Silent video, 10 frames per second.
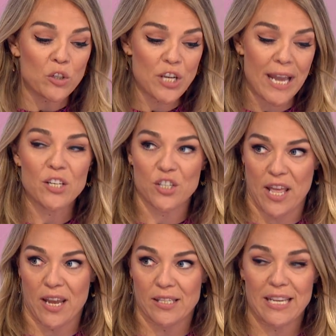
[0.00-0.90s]
change
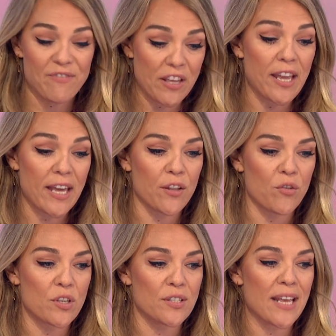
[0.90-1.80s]
things if they can get it
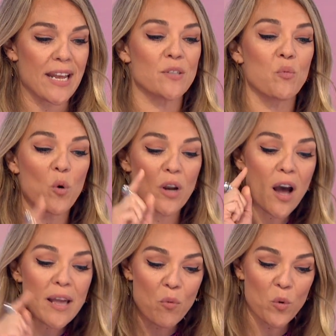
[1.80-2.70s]
through the Senate. What
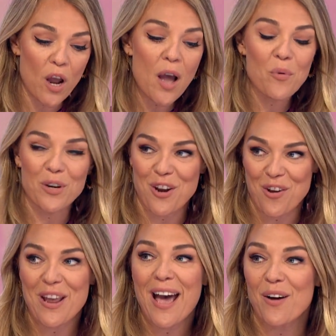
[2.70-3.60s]
I what I want to
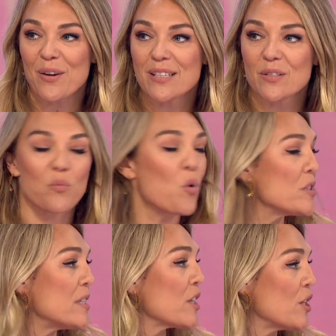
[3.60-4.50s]
know now is
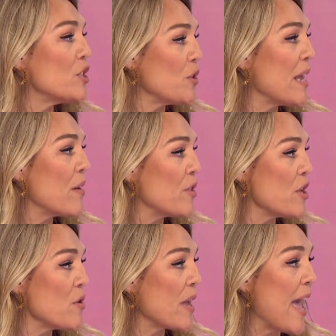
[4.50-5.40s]
what's this going to do here in
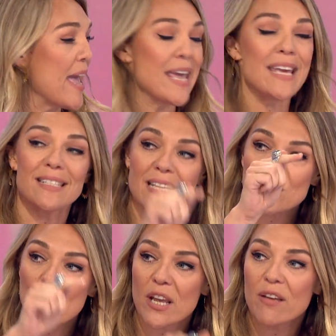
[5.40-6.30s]
the UK? Is this
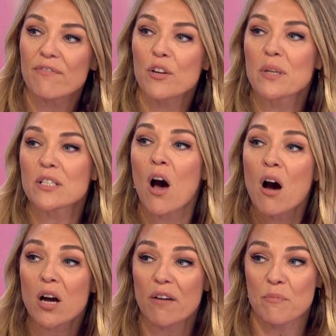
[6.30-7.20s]
going to influence
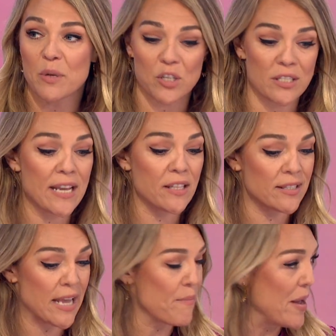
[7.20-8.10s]
our government to take the
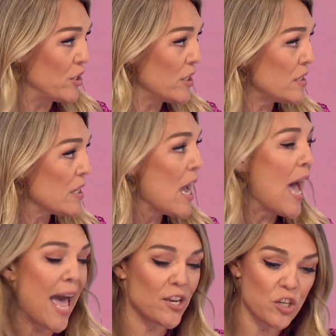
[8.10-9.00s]
same measures
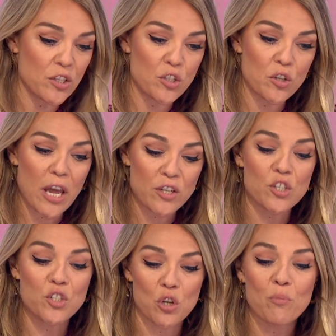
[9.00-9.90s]
and to and to
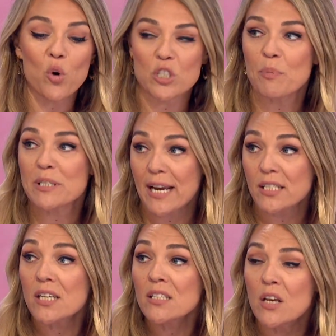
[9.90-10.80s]
do yeah. more to
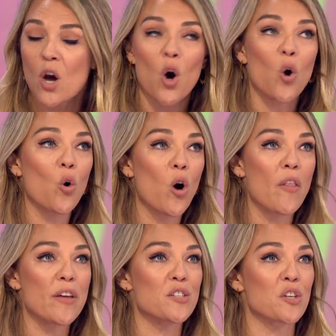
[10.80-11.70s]
protect us? or are
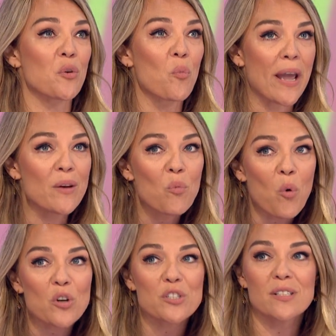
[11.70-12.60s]
they just going to wait and
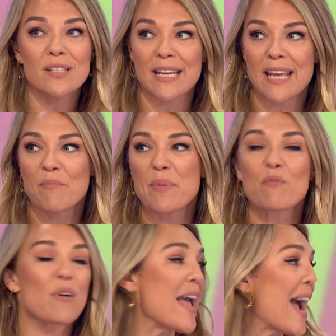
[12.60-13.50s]
watch and see and but
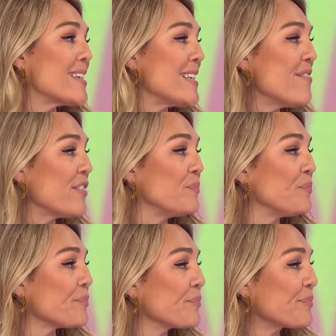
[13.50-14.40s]
airlines reactive? can
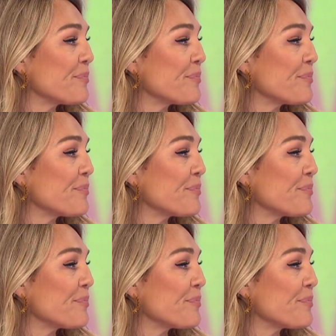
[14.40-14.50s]
also do